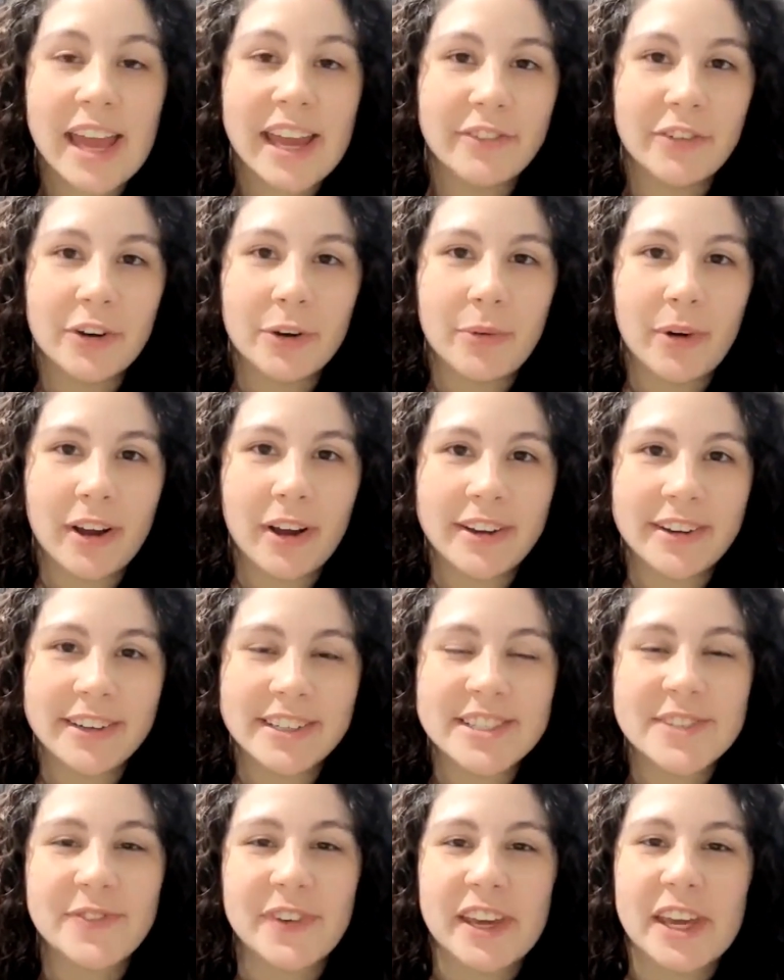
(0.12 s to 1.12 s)
Hey everyone,
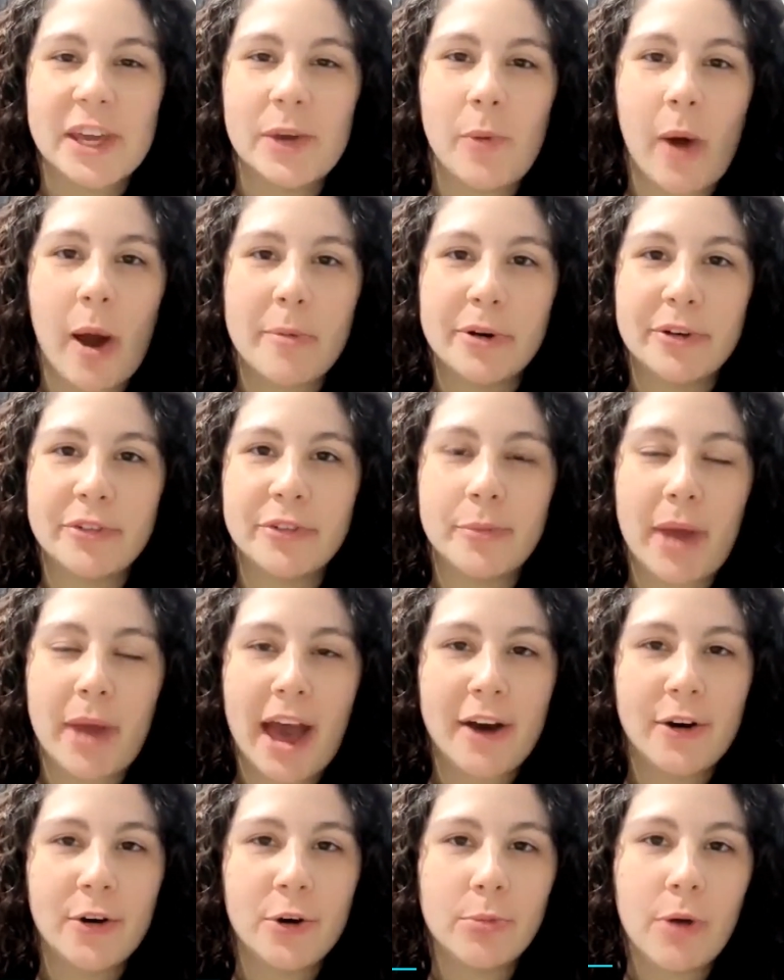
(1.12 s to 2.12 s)
it's Vicki Weber from
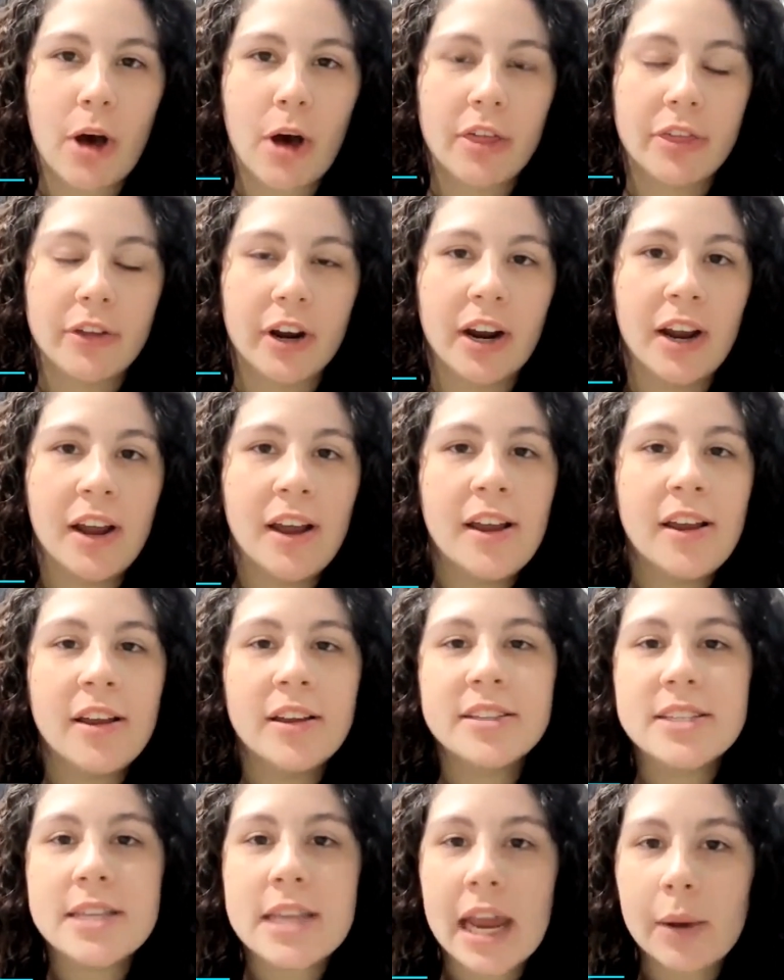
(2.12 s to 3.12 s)
At Home Author.
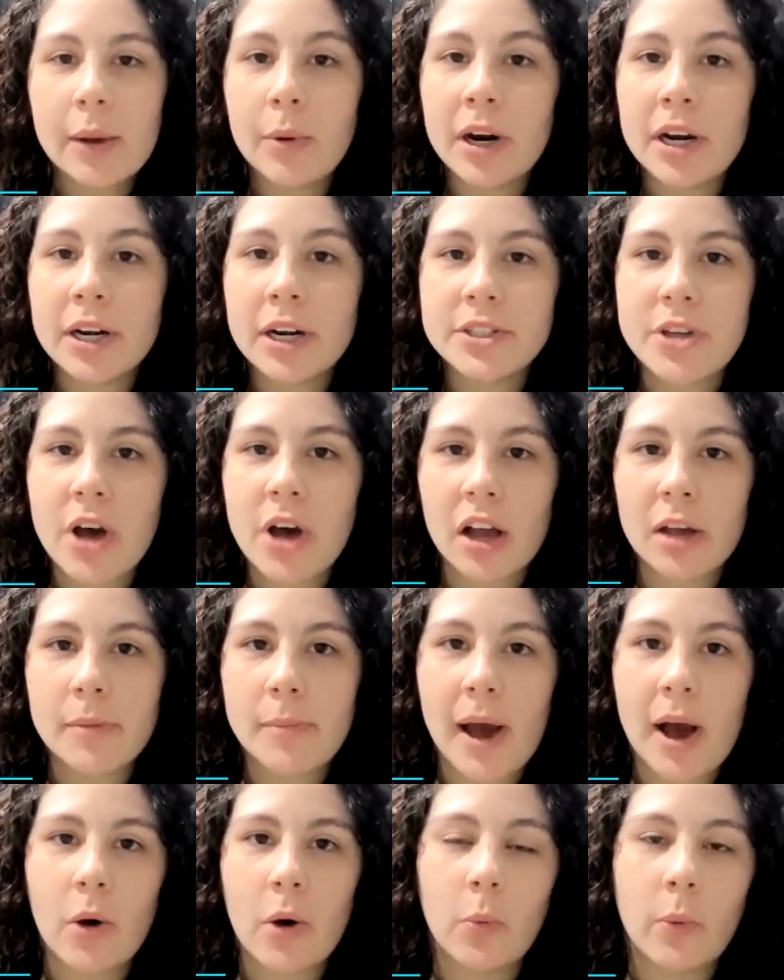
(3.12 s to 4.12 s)
Today we're going to talk
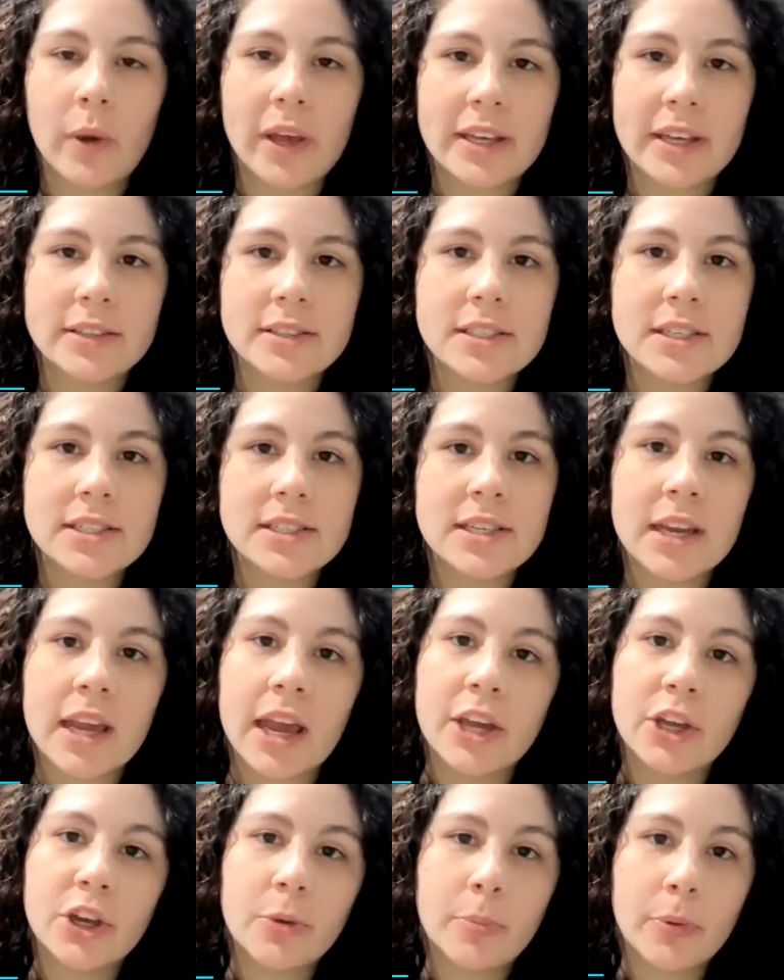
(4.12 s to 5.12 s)
about ways to
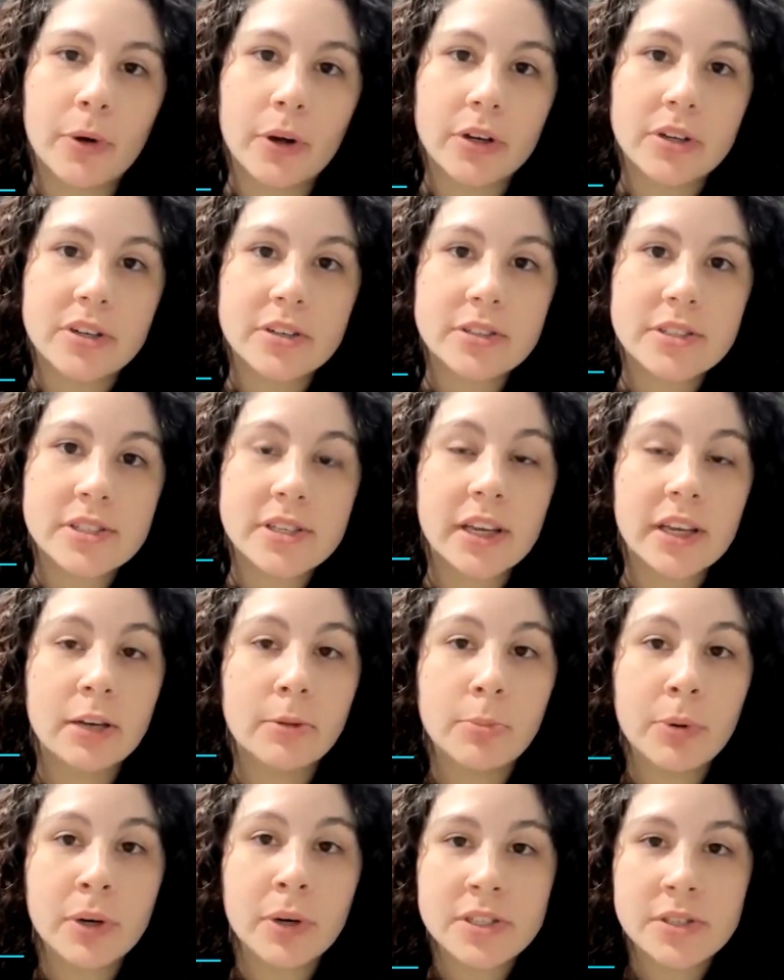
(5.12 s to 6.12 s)
get your books
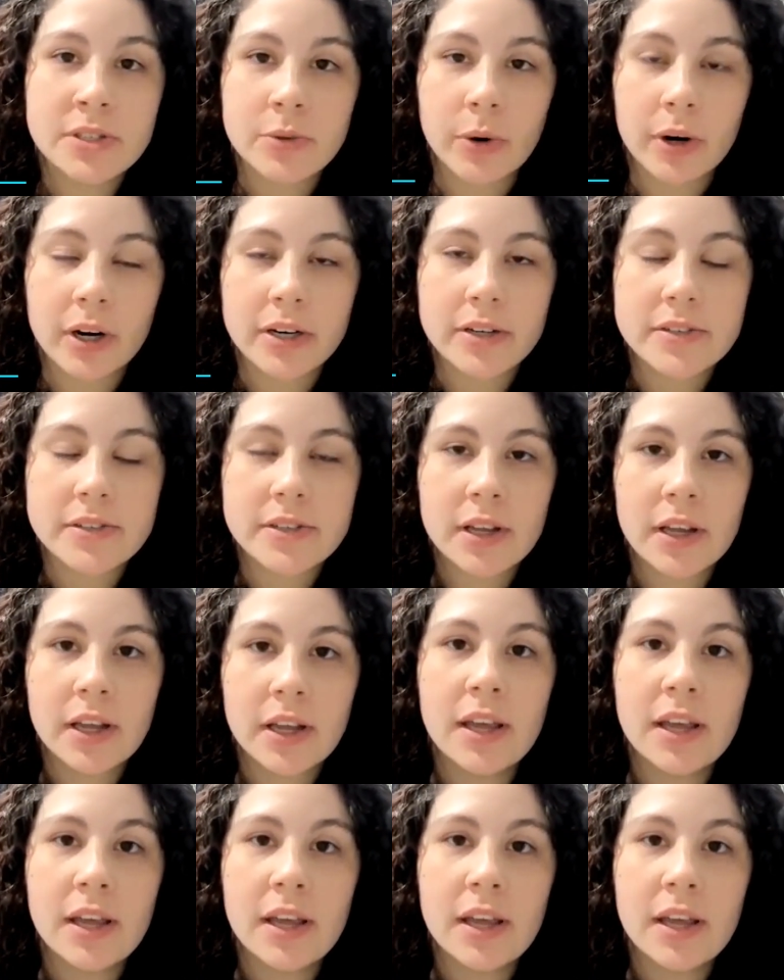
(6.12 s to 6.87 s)
in bookstores.